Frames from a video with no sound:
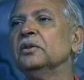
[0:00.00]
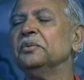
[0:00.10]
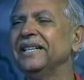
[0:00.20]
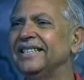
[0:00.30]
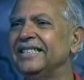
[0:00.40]

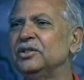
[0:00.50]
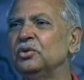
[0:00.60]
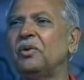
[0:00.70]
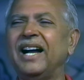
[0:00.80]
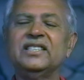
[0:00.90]
whether you
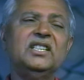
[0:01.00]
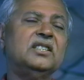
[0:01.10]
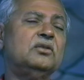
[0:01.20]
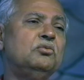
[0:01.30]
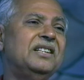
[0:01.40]
want
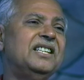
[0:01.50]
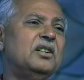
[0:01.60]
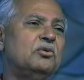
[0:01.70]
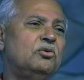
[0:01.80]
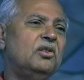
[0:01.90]
it,
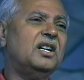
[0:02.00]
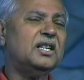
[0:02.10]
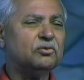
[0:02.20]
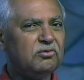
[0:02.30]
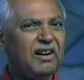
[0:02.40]
whether
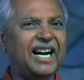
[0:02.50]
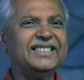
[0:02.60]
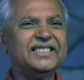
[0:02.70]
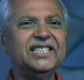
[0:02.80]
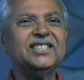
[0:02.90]
word
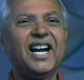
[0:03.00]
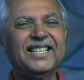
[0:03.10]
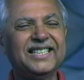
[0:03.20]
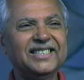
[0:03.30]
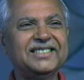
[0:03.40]
wants it or
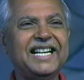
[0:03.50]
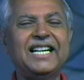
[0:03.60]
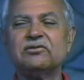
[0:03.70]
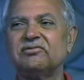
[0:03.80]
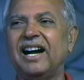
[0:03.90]
does
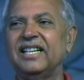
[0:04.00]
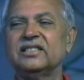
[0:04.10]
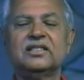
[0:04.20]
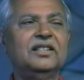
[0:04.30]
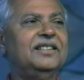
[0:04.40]
not
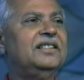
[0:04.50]
want,